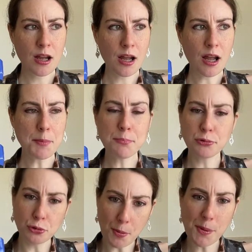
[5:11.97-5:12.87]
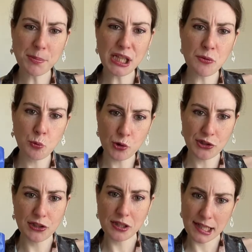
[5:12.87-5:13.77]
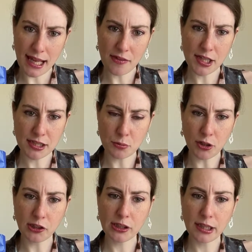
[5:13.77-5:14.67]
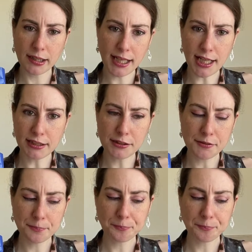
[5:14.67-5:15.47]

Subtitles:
I probably wouldn't get this one again,